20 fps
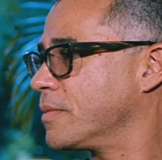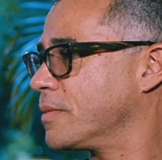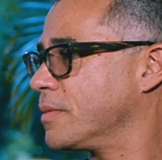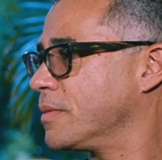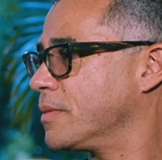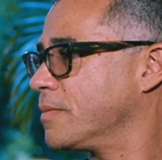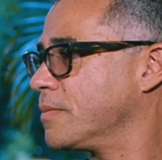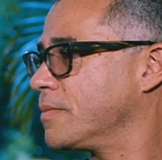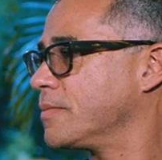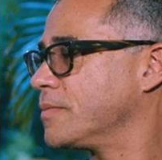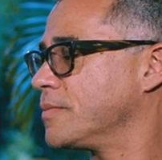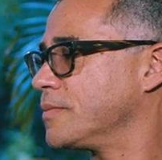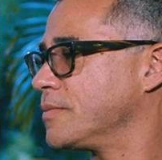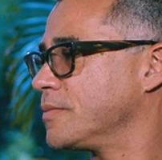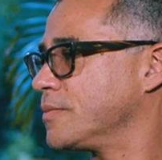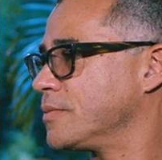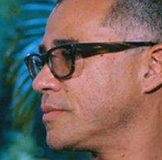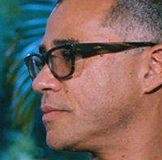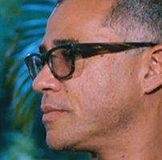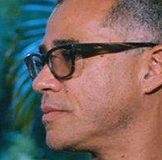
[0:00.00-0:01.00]

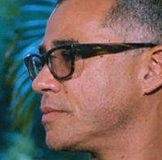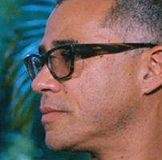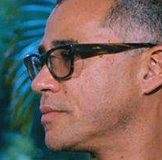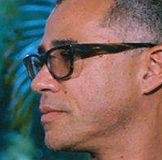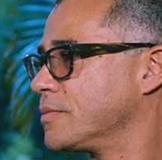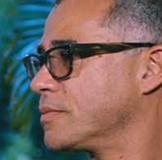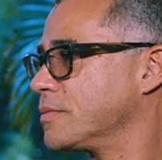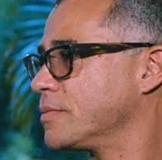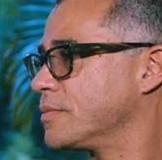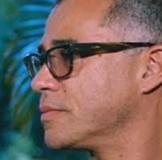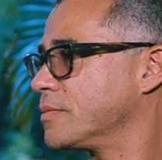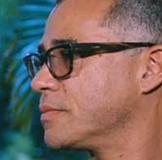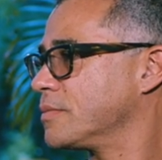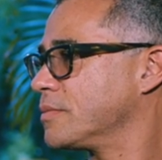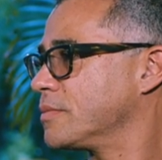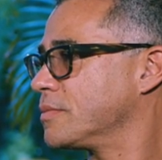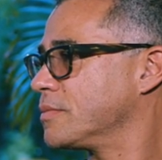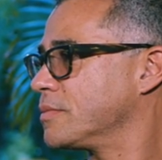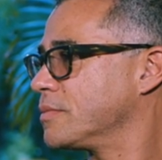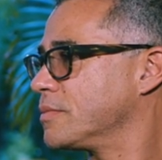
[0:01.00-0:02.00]

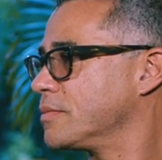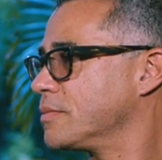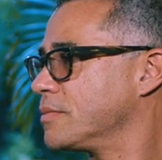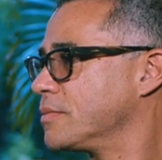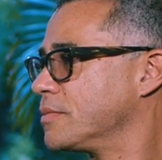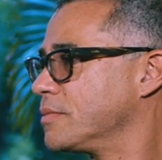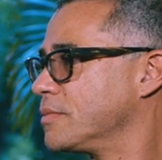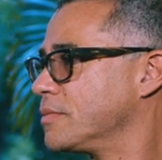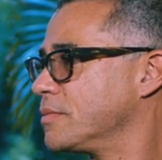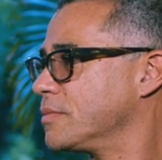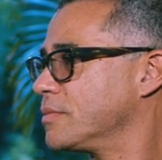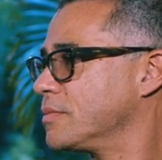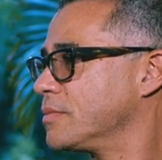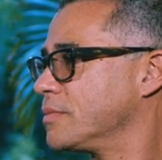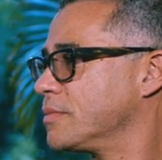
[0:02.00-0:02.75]
This person isn't speaking.